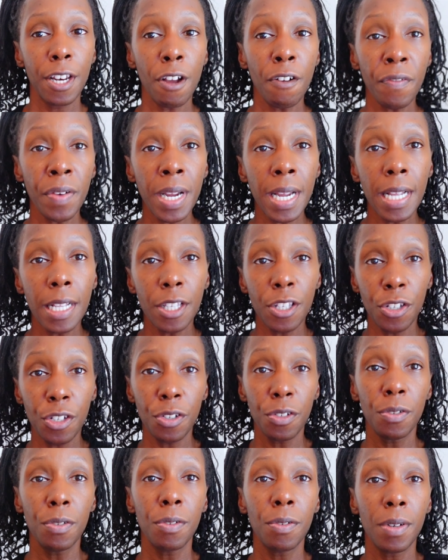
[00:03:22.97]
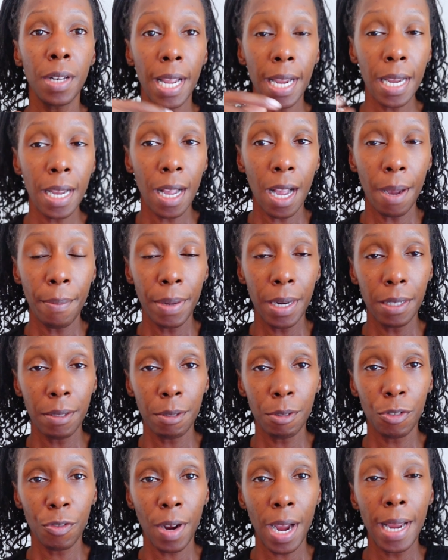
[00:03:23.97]
don't forget to like, comment, and
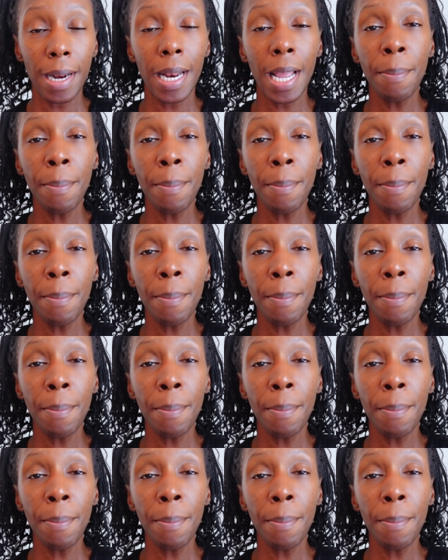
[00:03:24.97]
subscribe.